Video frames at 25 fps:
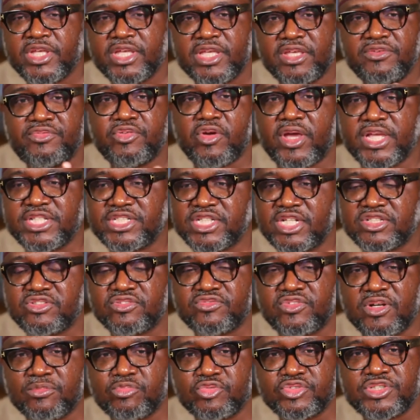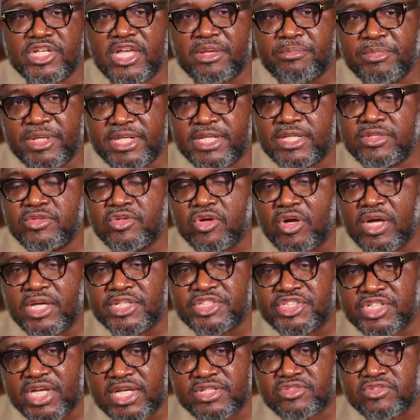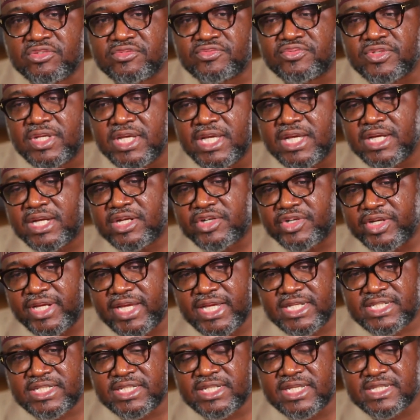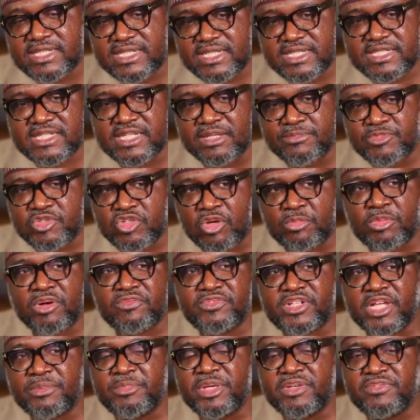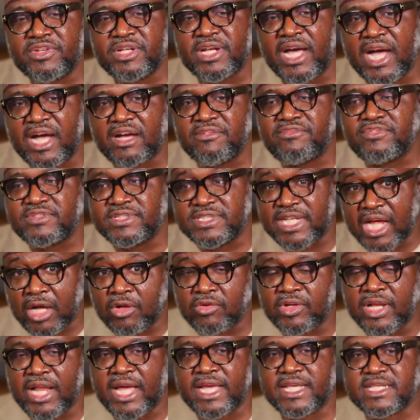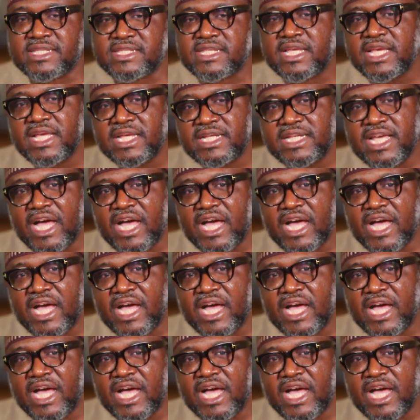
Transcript: If you are in charge of Abuja, meaning you are in charge of creating a system. Some of them even have downlines.